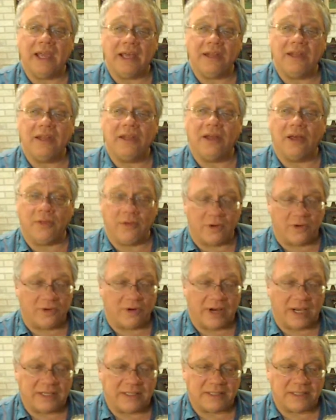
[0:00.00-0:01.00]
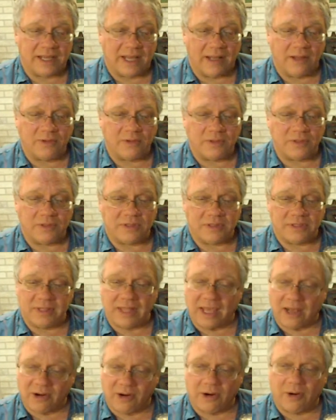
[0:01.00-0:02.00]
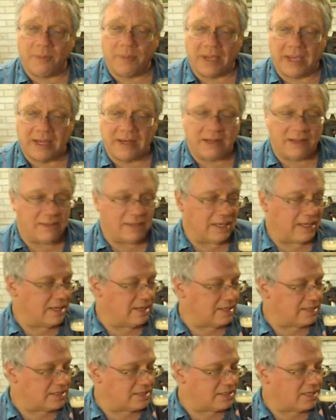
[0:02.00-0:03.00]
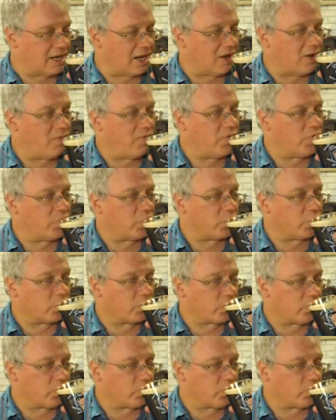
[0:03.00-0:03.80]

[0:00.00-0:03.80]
and in other dry styles that are made in the Guinness style,